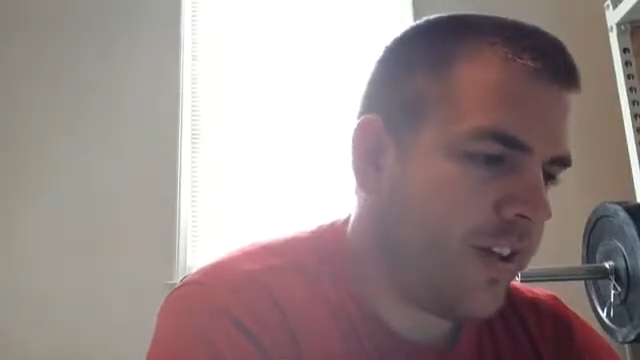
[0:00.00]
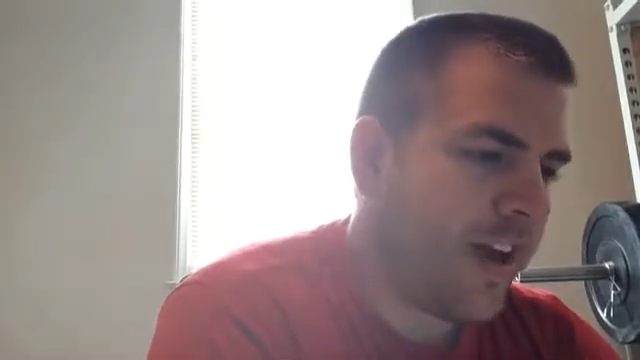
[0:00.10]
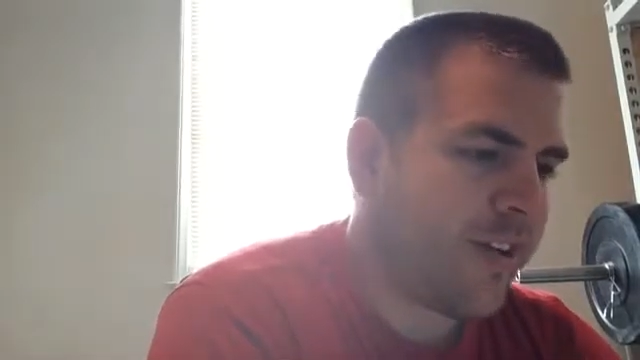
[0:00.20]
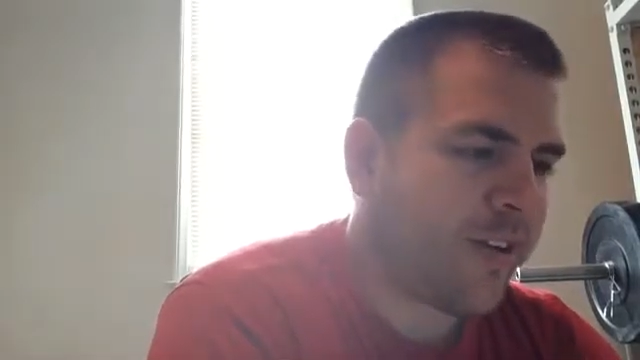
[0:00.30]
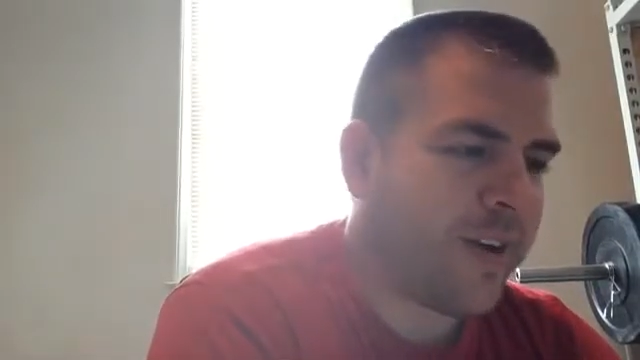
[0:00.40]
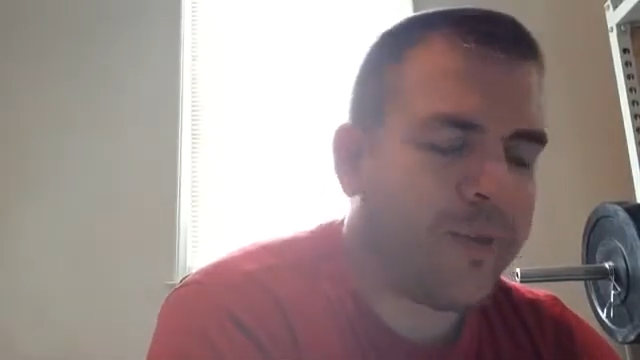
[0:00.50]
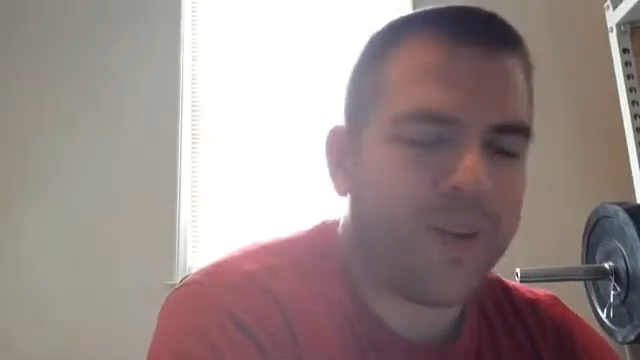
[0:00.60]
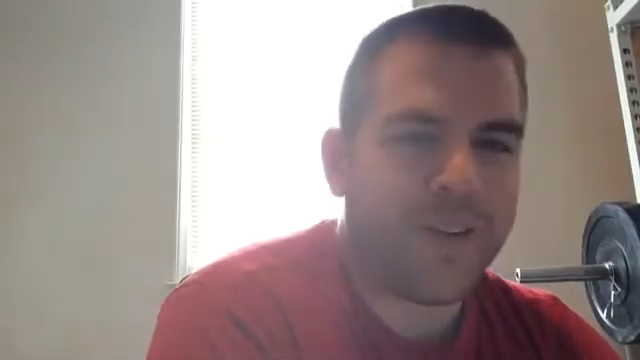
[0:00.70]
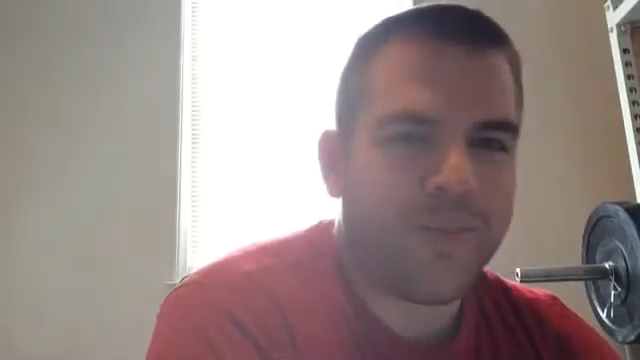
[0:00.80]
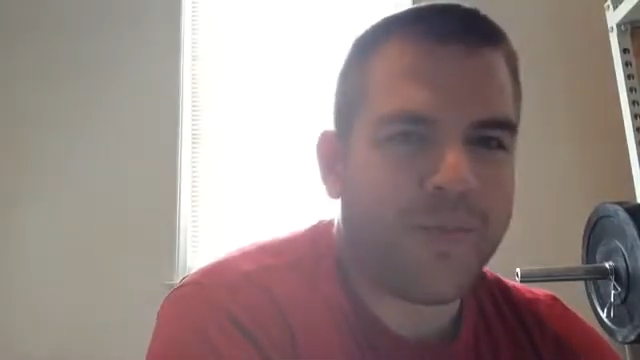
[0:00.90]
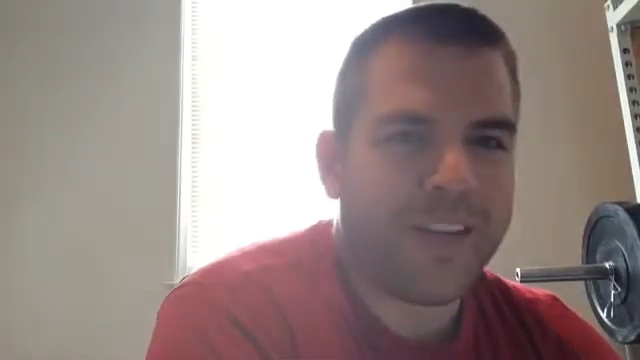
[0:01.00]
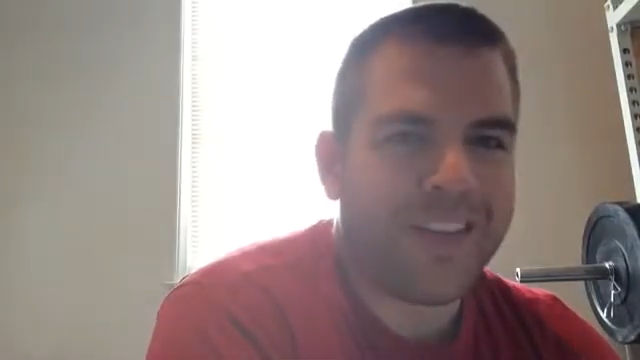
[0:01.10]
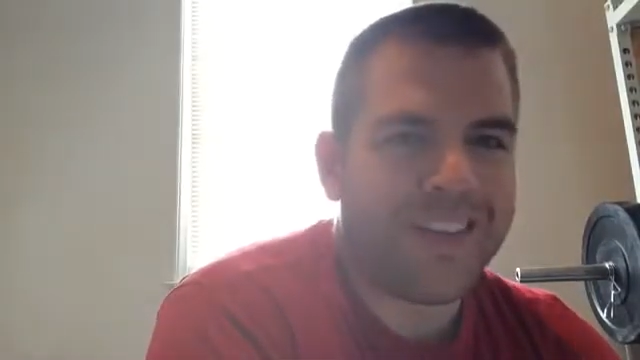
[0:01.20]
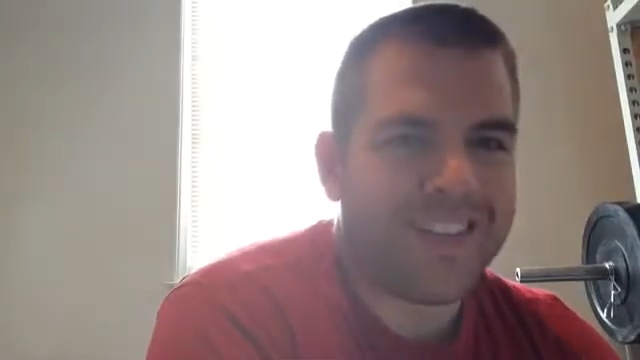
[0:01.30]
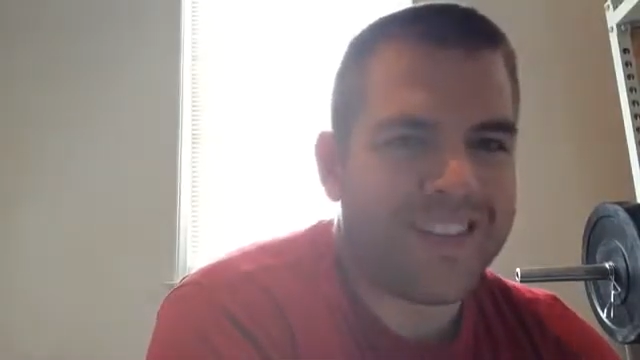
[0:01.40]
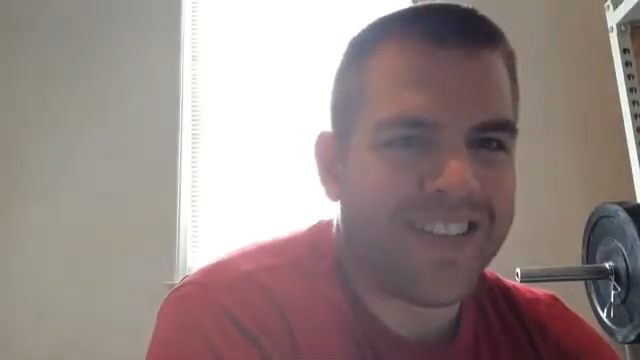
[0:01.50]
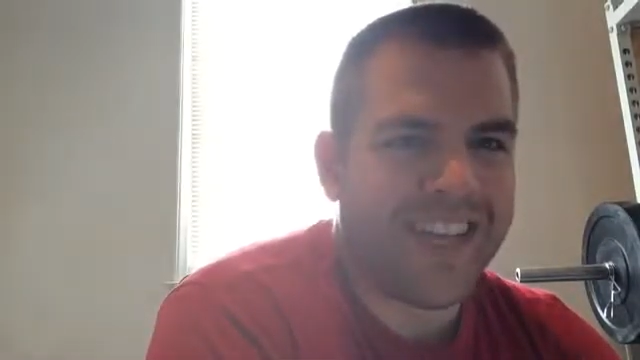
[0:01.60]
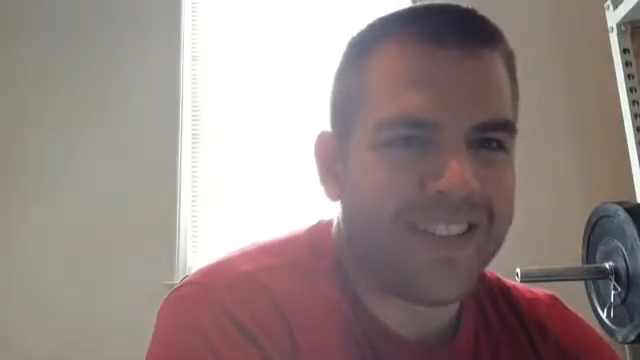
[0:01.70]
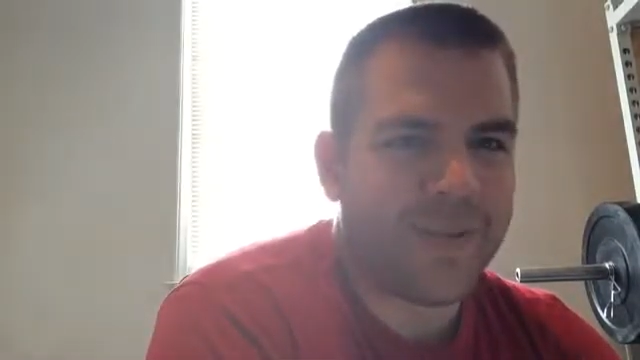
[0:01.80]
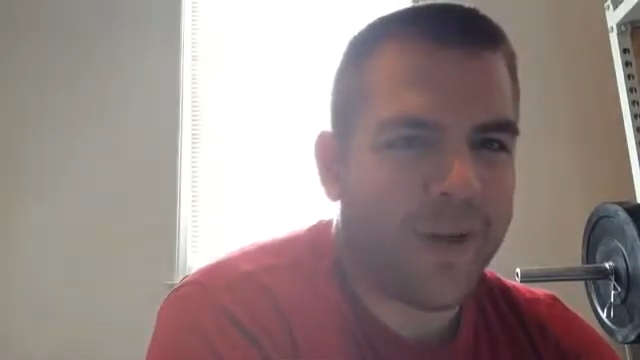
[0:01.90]
How great would it have been to
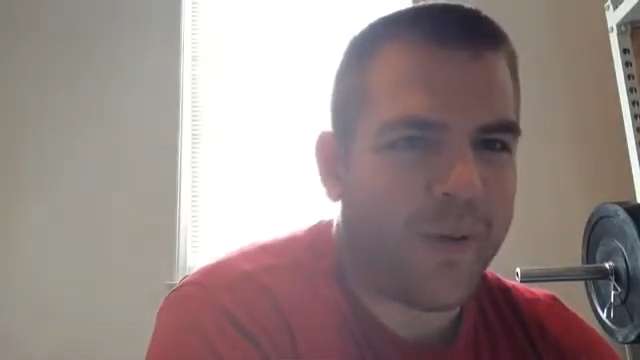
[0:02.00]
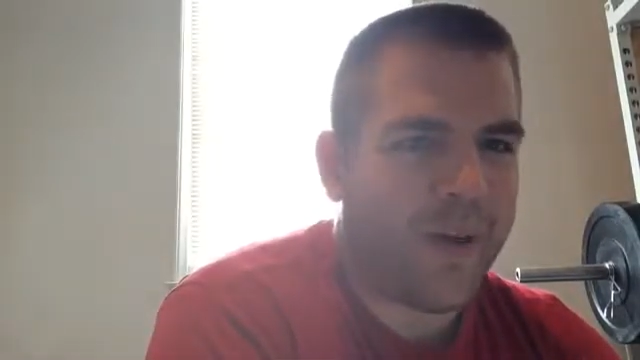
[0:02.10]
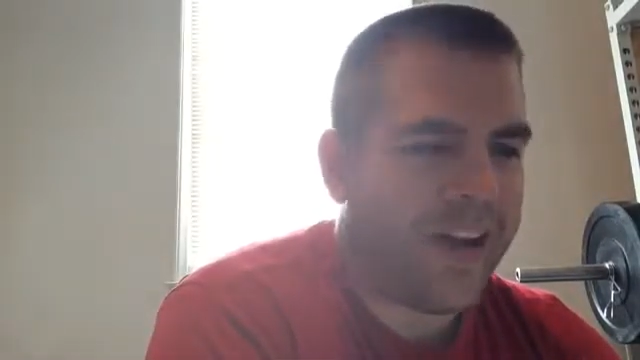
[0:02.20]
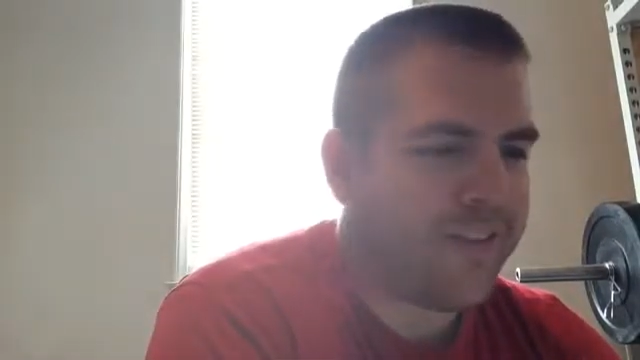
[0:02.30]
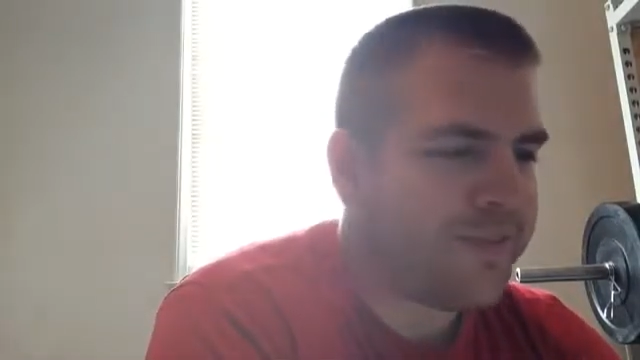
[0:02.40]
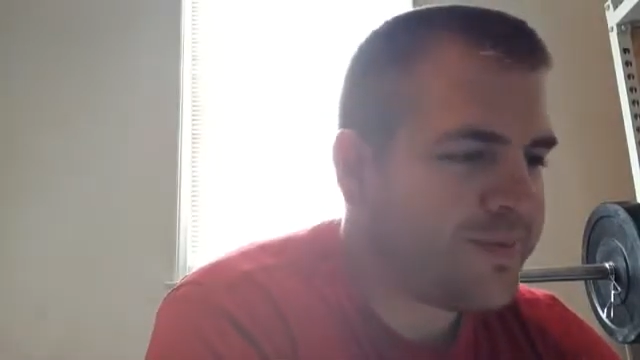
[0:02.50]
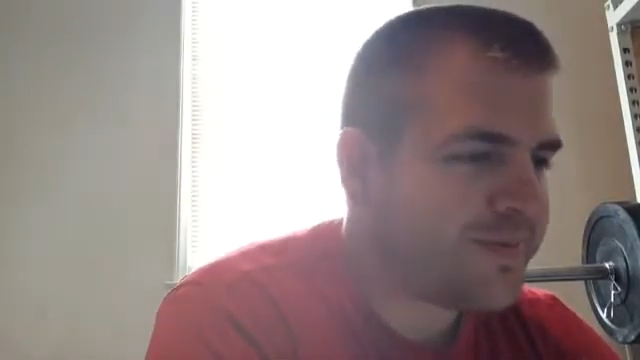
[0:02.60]
say to my wife,